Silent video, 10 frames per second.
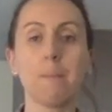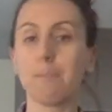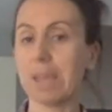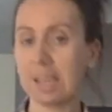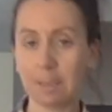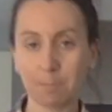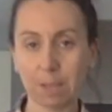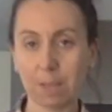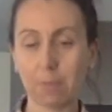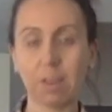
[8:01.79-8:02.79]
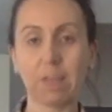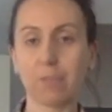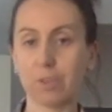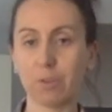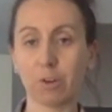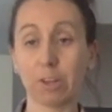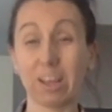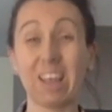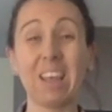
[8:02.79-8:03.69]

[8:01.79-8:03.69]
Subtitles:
baking paper if you've got it.